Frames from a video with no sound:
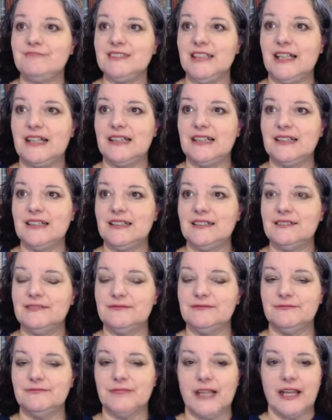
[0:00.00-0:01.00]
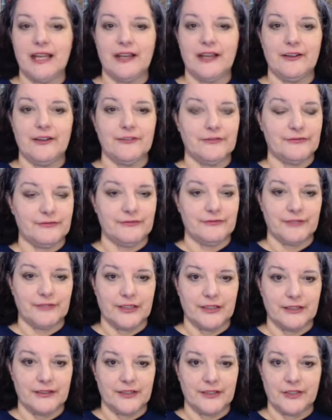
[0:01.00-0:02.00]
I have
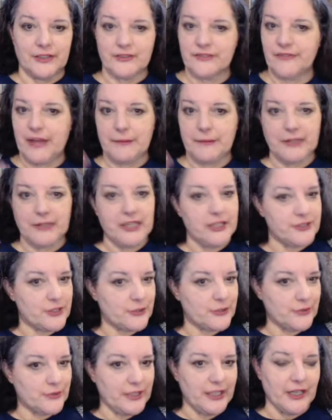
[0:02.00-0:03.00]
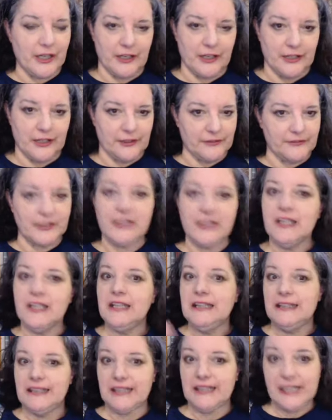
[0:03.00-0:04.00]
there's family history of
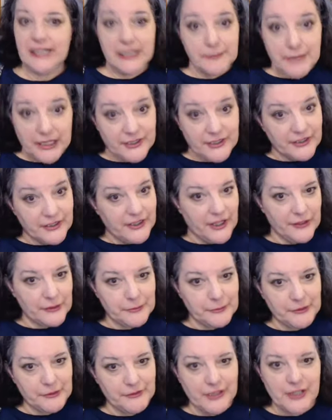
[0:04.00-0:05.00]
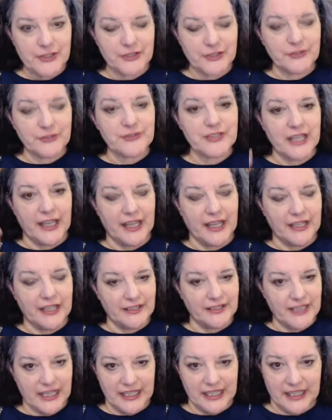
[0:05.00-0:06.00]
needing mental health professionals
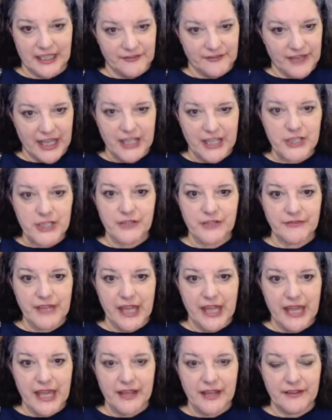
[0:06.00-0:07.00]
and taking advantage of that